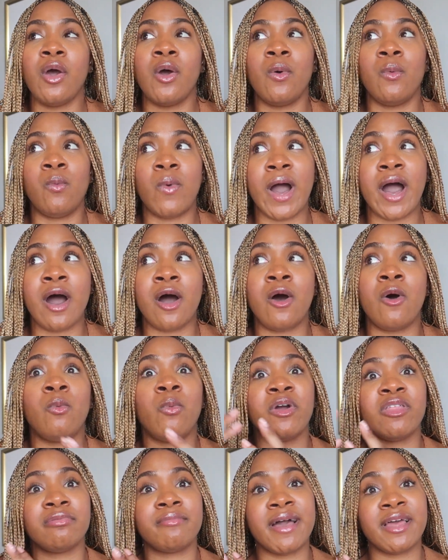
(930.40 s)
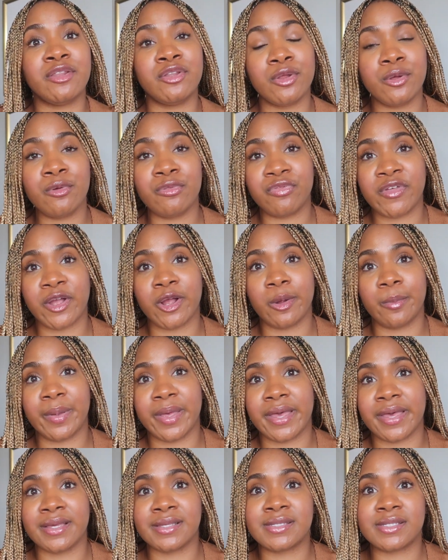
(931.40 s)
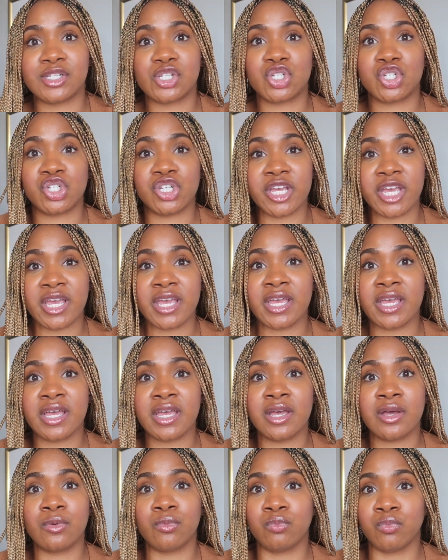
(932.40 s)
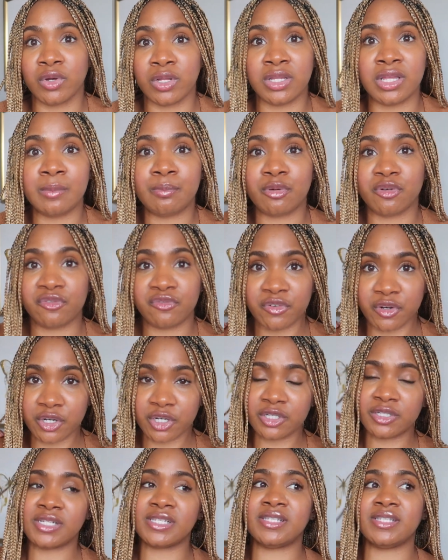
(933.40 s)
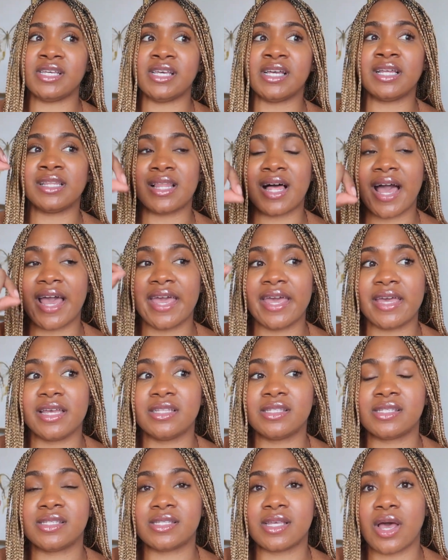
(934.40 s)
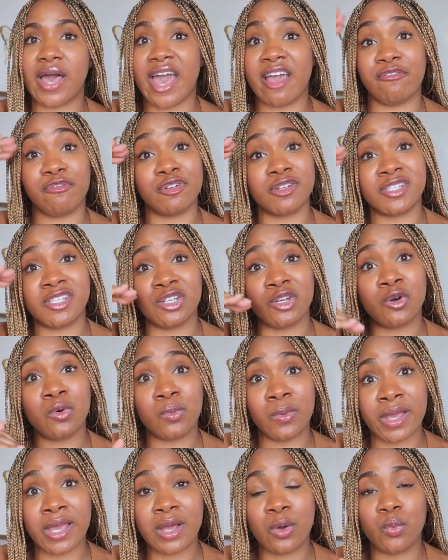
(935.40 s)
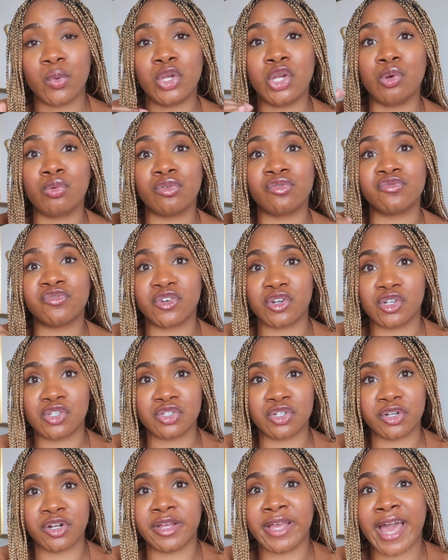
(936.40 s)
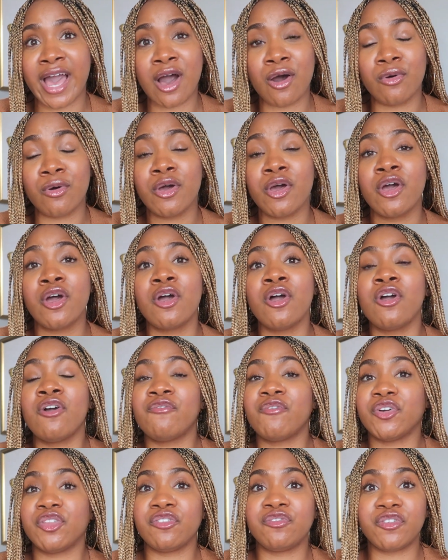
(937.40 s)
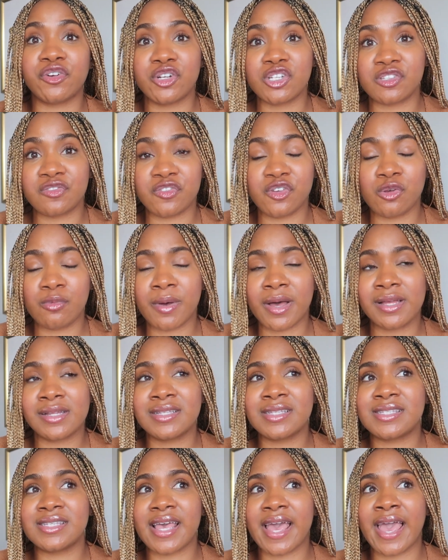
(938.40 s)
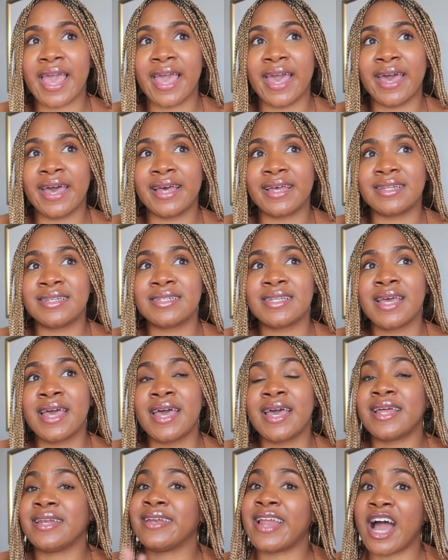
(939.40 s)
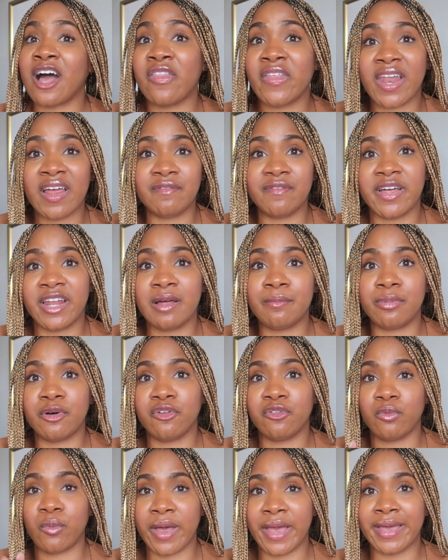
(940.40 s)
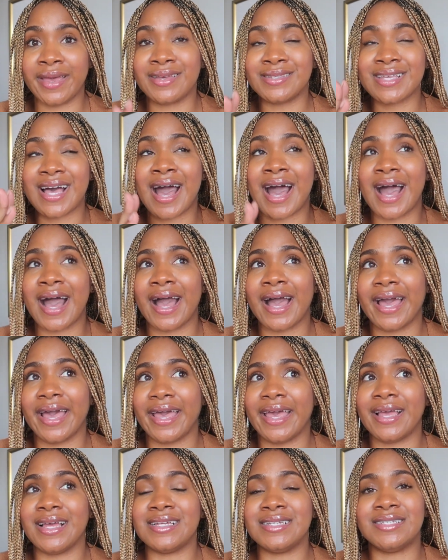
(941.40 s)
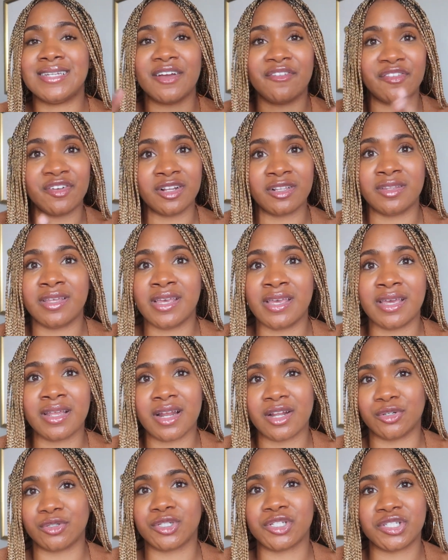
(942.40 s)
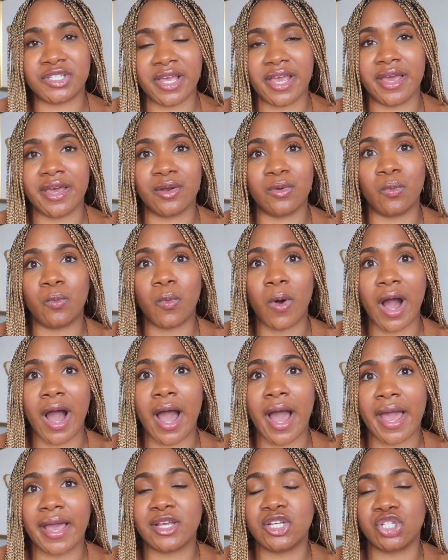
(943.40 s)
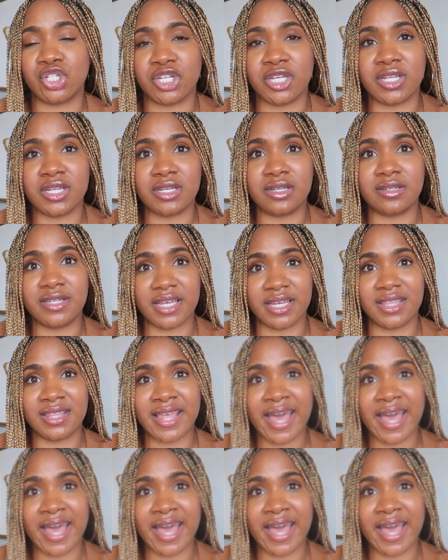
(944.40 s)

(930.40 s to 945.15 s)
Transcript: Well, with my new therapist, she really preferred to see clients every single week when you were first starting out for the first few months. And now that I've done it both ways, I definitely can understand why she did